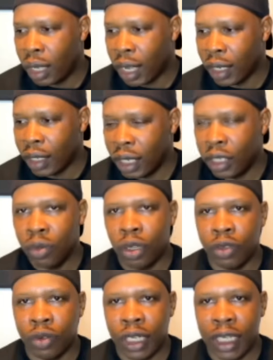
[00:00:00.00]
And this
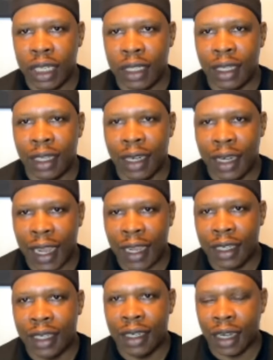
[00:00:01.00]
was released in
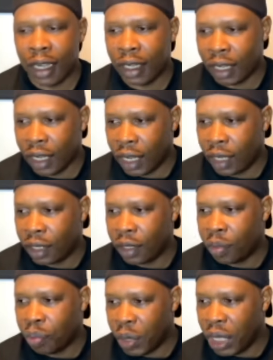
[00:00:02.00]

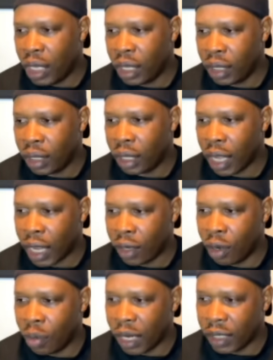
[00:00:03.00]
1998, peaked
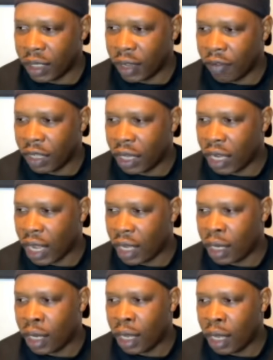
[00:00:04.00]
at number
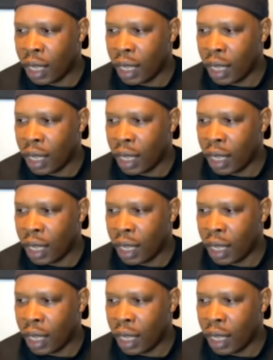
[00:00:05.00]
79,